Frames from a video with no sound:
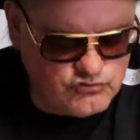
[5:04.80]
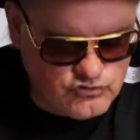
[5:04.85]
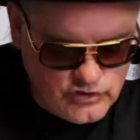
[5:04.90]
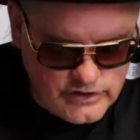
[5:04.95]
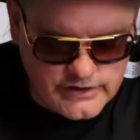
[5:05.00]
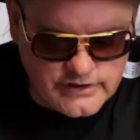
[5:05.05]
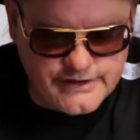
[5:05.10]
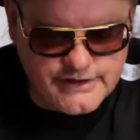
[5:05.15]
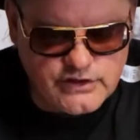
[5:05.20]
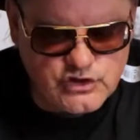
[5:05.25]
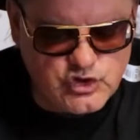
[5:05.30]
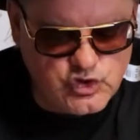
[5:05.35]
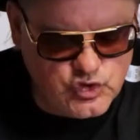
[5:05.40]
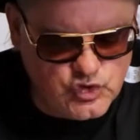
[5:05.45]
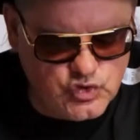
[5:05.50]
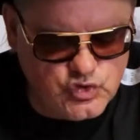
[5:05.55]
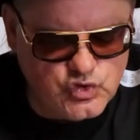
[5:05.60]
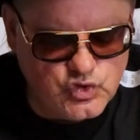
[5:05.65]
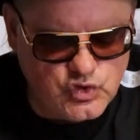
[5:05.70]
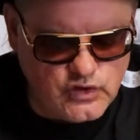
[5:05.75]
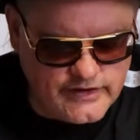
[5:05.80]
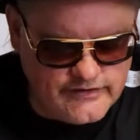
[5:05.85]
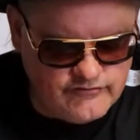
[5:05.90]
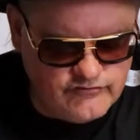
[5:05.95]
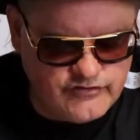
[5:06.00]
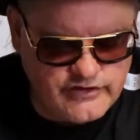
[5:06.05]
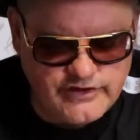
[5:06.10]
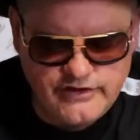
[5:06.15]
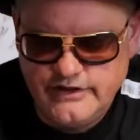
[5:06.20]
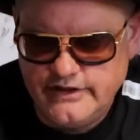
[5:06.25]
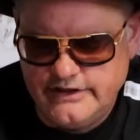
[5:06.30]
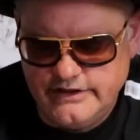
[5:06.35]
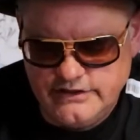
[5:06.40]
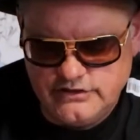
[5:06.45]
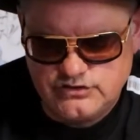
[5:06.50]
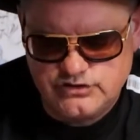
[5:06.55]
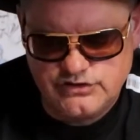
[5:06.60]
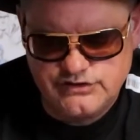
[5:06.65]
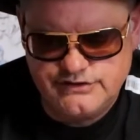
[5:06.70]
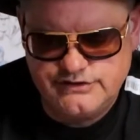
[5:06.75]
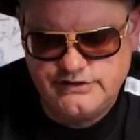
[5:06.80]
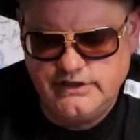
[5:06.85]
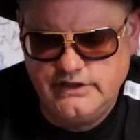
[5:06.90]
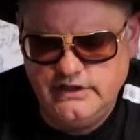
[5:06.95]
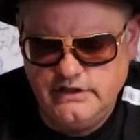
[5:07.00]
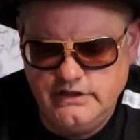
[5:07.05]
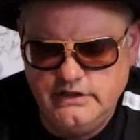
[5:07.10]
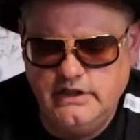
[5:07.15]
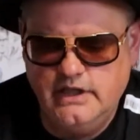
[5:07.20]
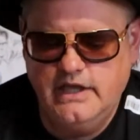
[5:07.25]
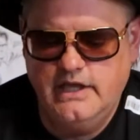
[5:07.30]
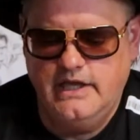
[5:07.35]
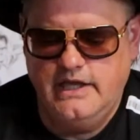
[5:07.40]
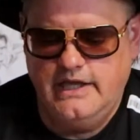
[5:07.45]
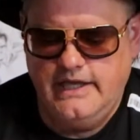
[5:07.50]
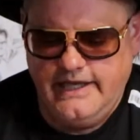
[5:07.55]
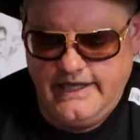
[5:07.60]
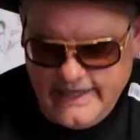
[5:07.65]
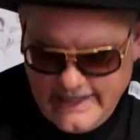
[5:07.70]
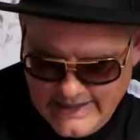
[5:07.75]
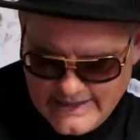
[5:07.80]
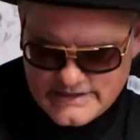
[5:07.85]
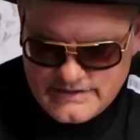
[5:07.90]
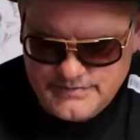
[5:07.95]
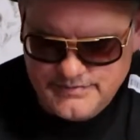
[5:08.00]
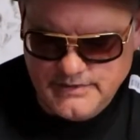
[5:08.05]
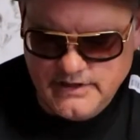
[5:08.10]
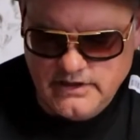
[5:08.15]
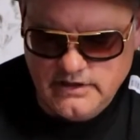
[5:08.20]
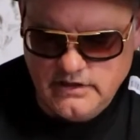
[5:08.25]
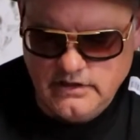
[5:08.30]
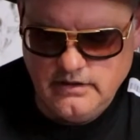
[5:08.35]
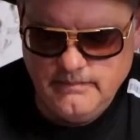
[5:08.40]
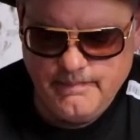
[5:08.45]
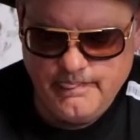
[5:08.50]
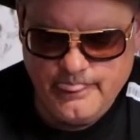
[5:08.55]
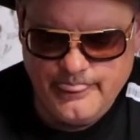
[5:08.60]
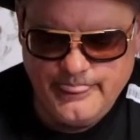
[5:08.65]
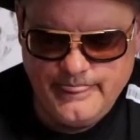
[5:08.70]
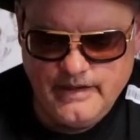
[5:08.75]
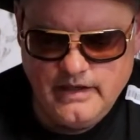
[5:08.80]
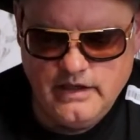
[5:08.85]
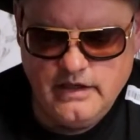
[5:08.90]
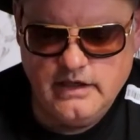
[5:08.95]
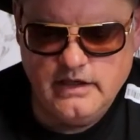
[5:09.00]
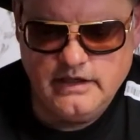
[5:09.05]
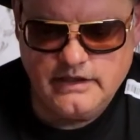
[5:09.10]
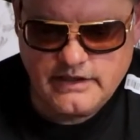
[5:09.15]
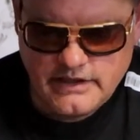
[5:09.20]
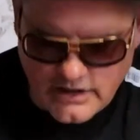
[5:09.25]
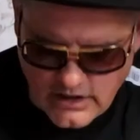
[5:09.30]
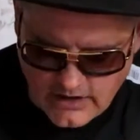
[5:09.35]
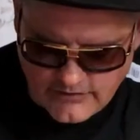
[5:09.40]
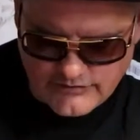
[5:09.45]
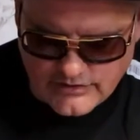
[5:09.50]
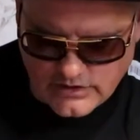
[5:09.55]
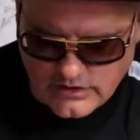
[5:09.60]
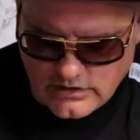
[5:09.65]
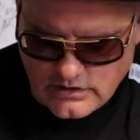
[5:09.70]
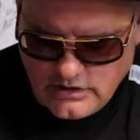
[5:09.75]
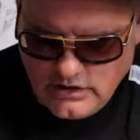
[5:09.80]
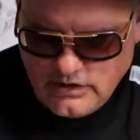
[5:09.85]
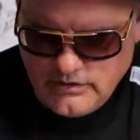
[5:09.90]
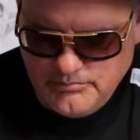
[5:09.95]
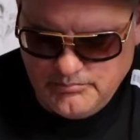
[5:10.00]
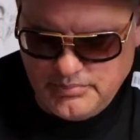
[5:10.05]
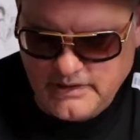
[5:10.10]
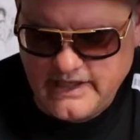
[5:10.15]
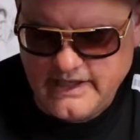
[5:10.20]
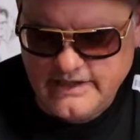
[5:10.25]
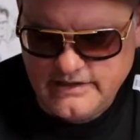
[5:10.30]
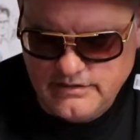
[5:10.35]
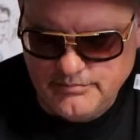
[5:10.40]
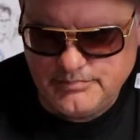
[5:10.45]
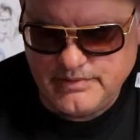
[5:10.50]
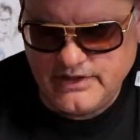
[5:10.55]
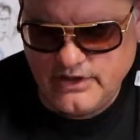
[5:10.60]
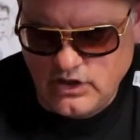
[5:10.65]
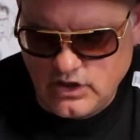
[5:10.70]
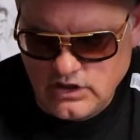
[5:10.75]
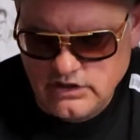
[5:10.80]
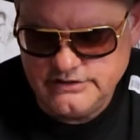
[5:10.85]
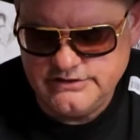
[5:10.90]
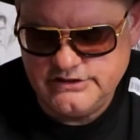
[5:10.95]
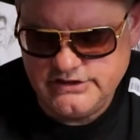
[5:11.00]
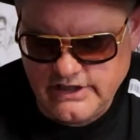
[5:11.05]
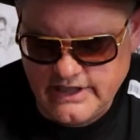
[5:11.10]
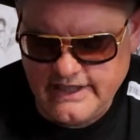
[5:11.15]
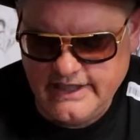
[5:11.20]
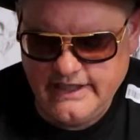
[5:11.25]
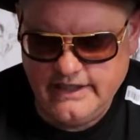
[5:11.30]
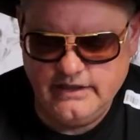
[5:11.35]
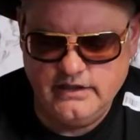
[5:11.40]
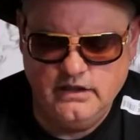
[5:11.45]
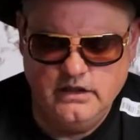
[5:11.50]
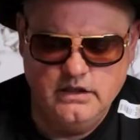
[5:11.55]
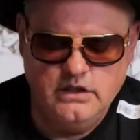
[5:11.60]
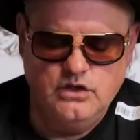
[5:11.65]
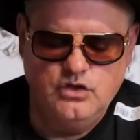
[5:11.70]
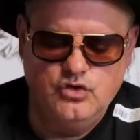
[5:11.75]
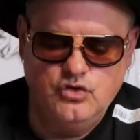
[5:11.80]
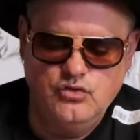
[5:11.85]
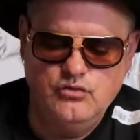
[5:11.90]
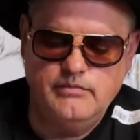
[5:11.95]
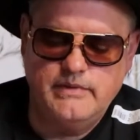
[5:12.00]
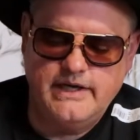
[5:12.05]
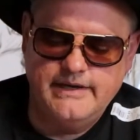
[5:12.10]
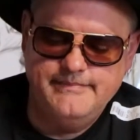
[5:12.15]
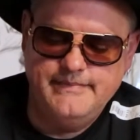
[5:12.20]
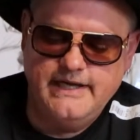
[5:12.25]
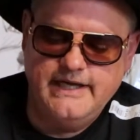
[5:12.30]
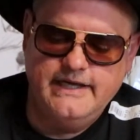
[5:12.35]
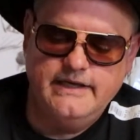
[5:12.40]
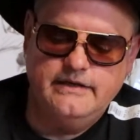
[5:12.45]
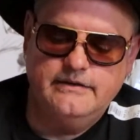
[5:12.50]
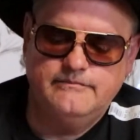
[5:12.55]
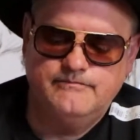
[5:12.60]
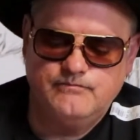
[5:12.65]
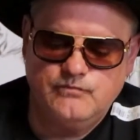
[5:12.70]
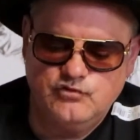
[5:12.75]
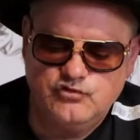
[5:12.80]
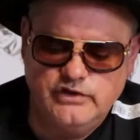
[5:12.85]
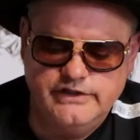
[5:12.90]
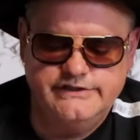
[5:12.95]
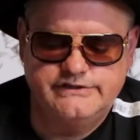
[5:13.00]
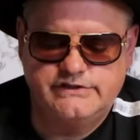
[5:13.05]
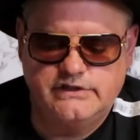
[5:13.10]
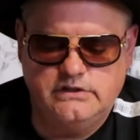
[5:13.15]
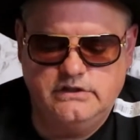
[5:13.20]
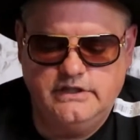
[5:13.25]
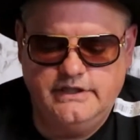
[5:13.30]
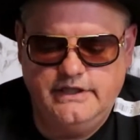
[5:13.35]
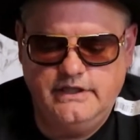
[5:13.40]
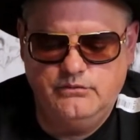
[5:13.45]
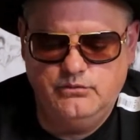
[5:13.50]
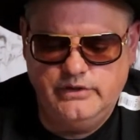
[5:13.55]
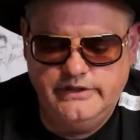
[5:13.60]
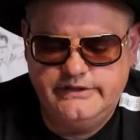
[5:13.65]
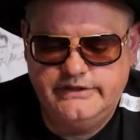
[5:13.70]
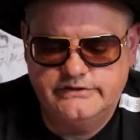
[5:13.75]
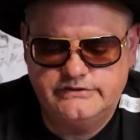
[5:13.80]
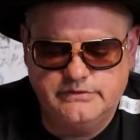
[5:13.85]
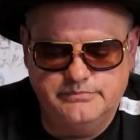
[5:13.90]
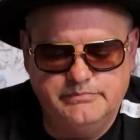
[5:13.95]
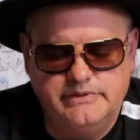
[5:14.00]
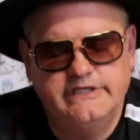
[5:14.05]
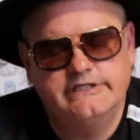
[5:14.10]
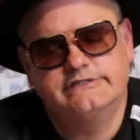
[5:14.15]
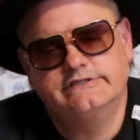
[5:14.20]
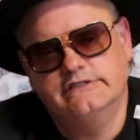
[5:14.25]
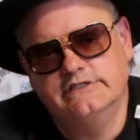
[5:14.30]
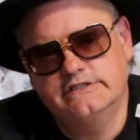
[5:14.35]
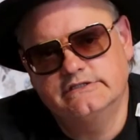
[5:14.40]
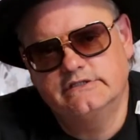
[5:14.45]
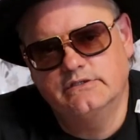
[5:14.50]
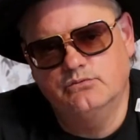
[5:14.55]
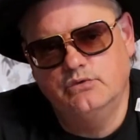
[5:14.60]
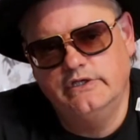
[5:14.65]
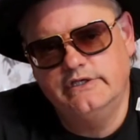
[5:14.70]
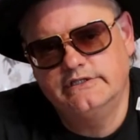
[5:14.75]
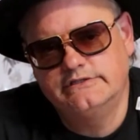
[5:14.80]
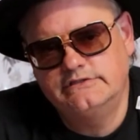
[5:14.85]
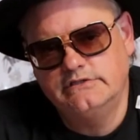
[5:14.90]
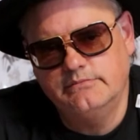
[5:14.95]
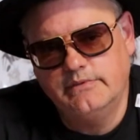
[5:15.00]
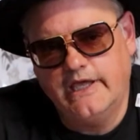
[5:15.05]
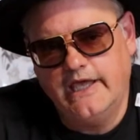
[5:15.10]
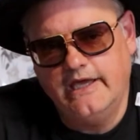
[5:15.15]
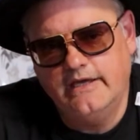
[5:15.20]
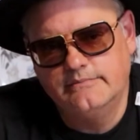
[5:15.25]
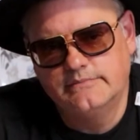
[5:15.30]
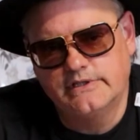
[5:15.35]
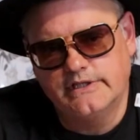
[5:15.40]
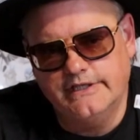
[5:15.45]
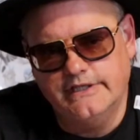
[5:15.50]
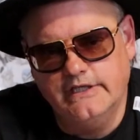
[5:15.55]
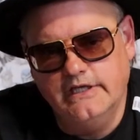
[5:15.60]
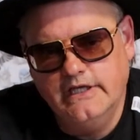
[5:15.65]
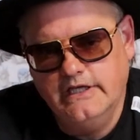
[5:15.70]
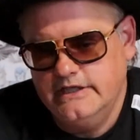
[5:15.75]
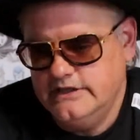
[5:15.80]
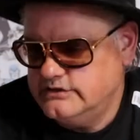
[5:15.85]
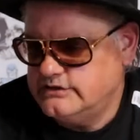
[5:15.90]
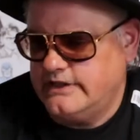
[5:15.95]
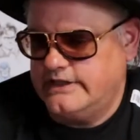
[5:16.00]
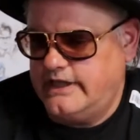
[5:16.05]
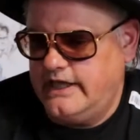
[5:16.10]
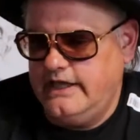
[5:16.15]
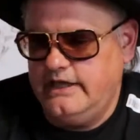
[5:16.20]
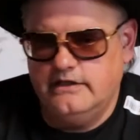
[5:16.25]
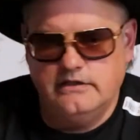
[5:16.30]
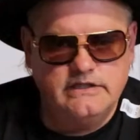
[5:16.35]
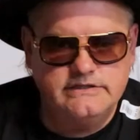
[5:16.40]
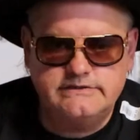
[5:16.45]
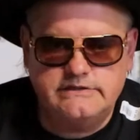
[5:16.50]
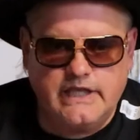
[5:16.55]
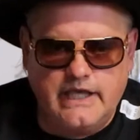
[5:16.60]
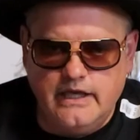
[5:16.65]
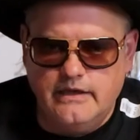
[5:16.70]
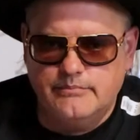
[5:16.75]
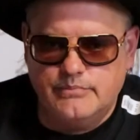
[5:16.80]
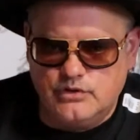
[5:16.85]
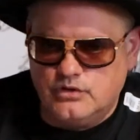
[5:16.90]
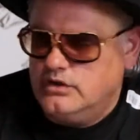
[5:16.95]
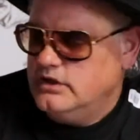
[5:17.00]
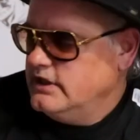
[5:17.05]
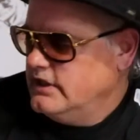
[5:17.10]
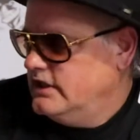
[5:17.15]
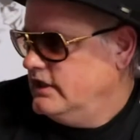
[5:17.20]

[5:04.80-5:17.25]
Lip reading: really cool and very interesting X-Men cover by the Bernard Chang, whom I met recently, and we did some business and we did some gambling. He's like, hey, let's gamble.